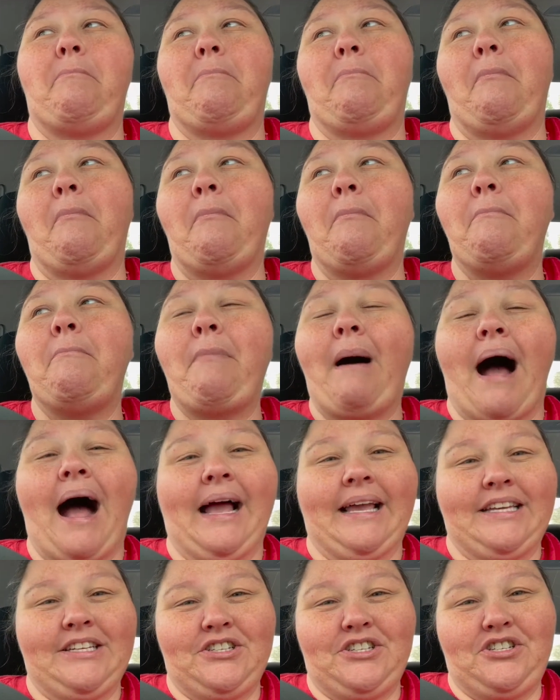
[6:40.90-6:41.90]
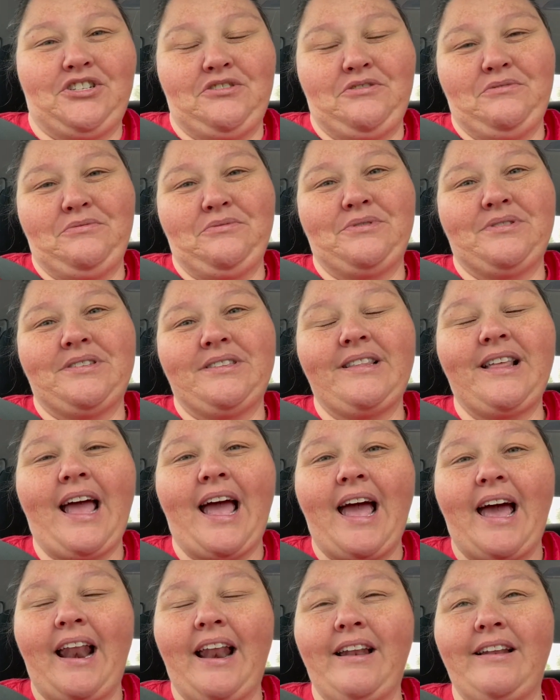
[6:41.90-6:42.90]
my issues
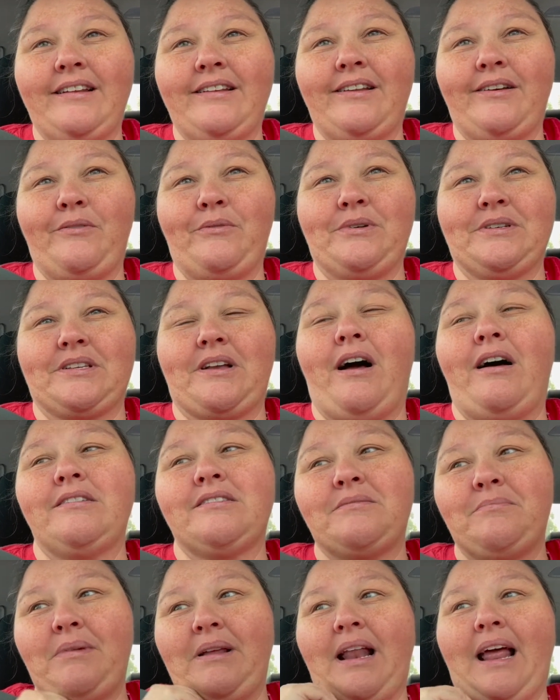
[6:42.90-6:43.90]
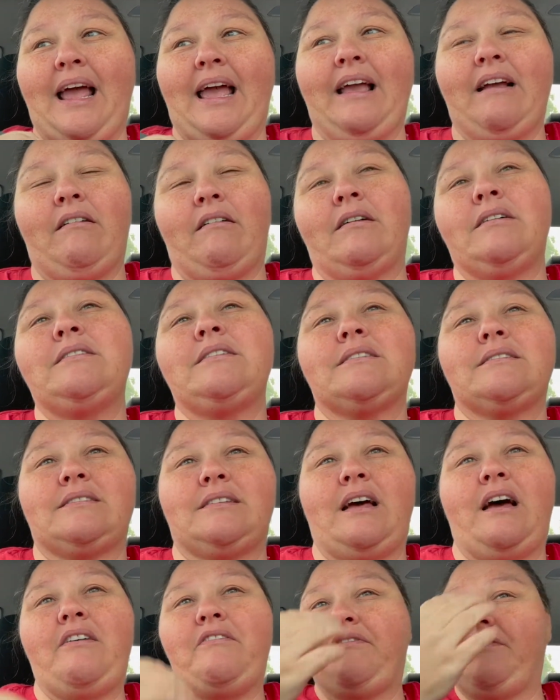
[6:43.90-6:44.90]
that was causing me to hang on to
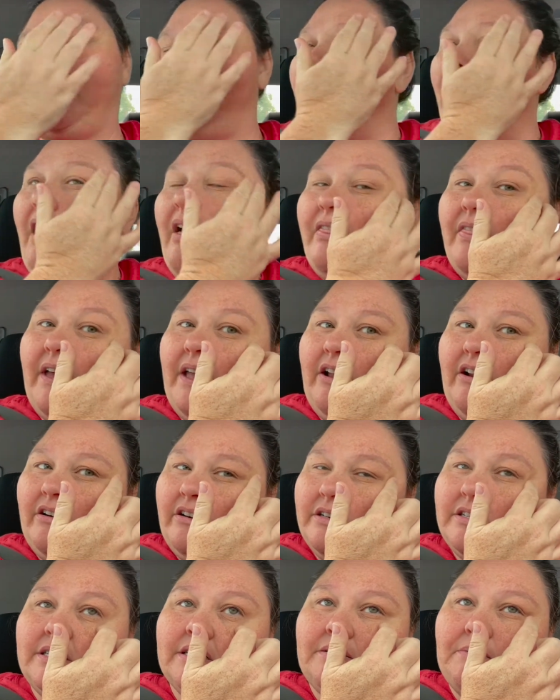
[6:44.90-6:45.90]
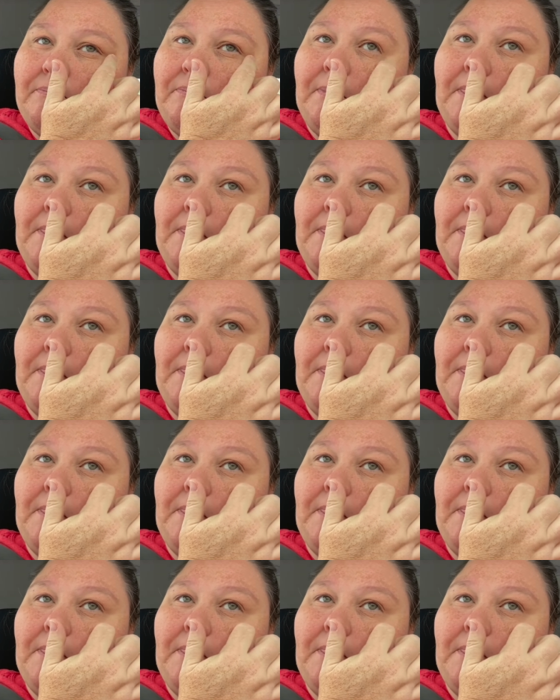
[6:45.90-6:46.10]
stuff, not theirs.